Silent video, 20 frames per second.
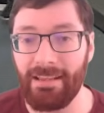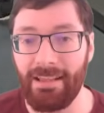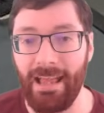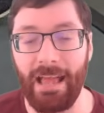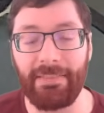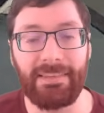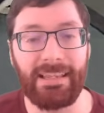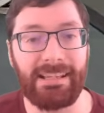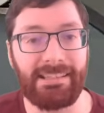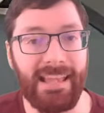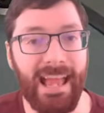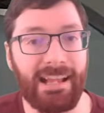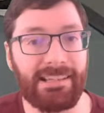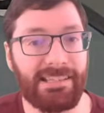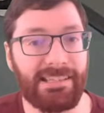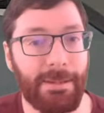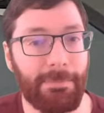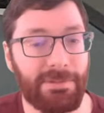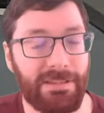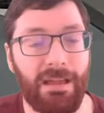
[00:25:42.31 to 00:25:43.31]
At the exact
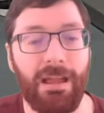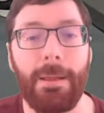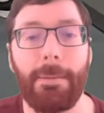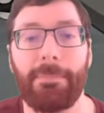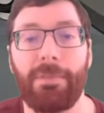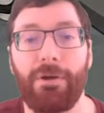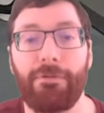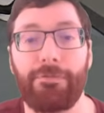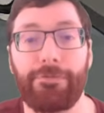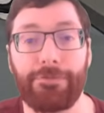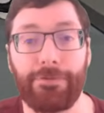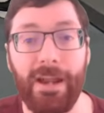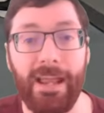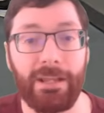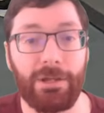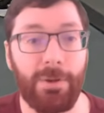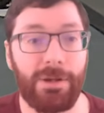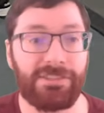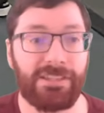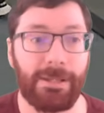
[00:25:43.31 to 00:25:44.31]
same time, though,
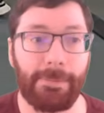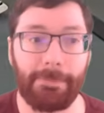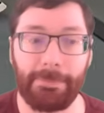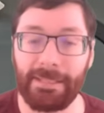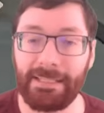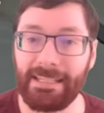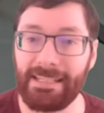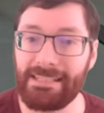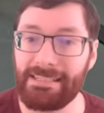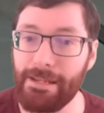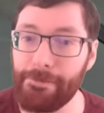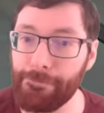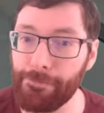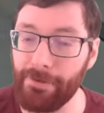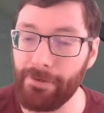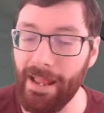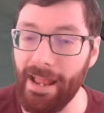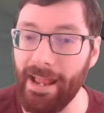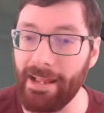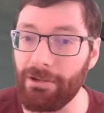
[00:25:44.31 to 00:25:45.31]
Frank, who has a completely
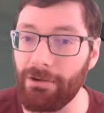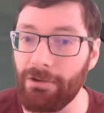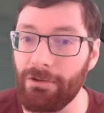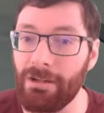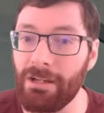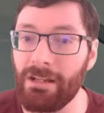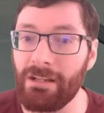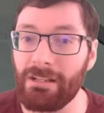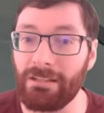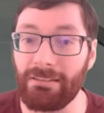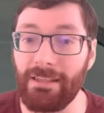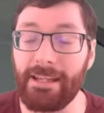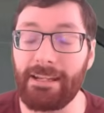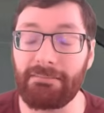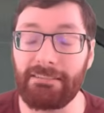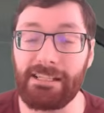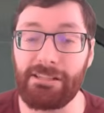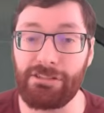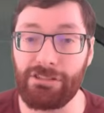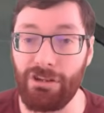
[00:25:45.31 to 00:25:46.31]
different angle,
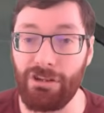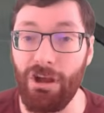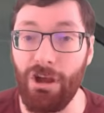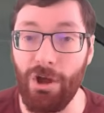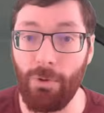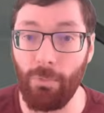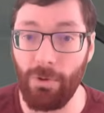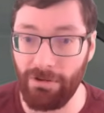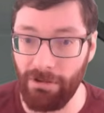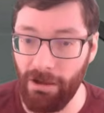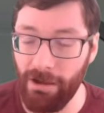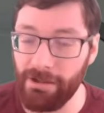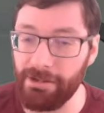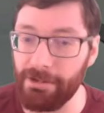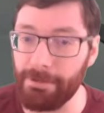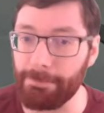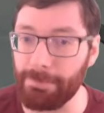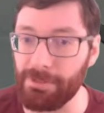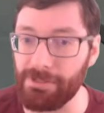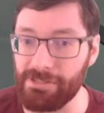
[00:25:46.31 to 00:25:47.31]
likely saw
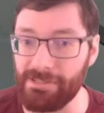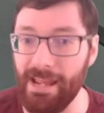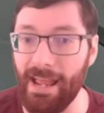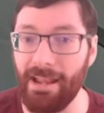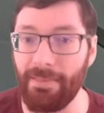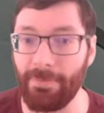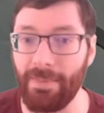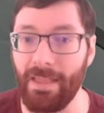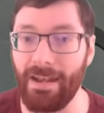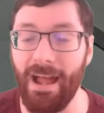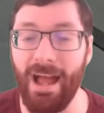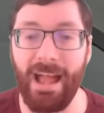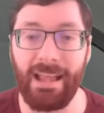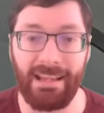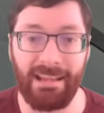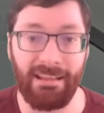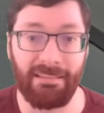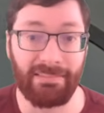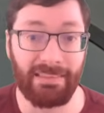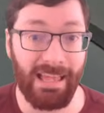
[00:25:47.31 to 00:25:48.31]
100% that I
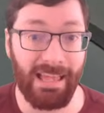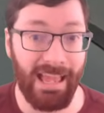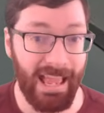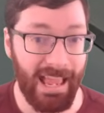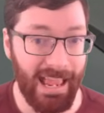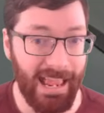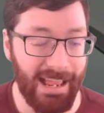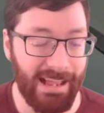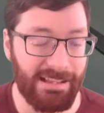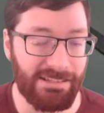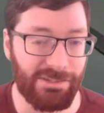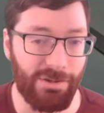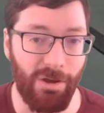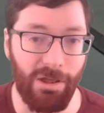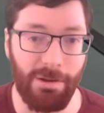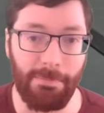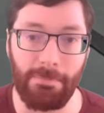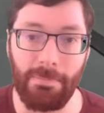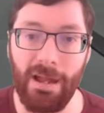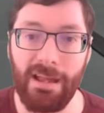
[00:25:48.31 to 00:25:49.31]
hit the hands
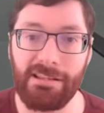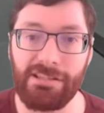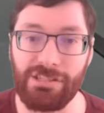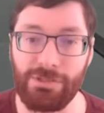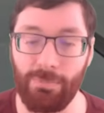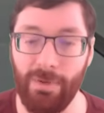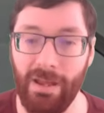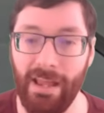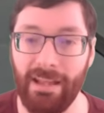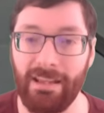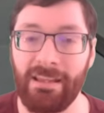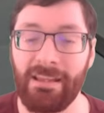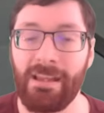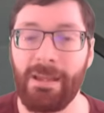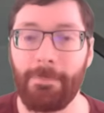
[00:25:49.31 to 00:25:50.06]
on my swing,